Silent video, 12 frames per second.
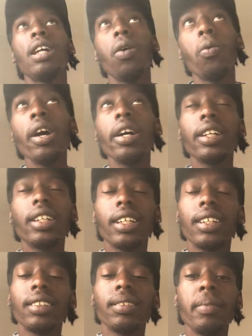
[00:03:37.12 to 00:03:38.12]
at work,
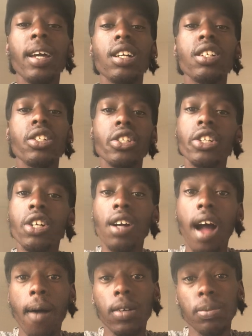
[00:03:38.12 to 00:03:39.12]
making
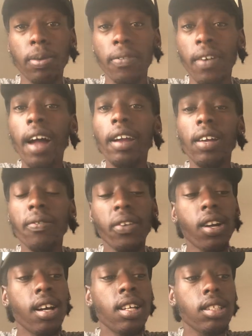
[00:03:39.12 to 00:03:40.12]
sure I was providing
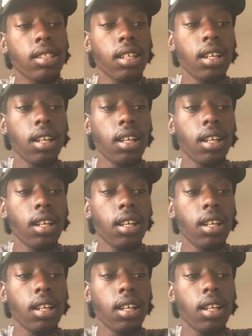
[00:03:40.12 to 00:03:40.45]
for us,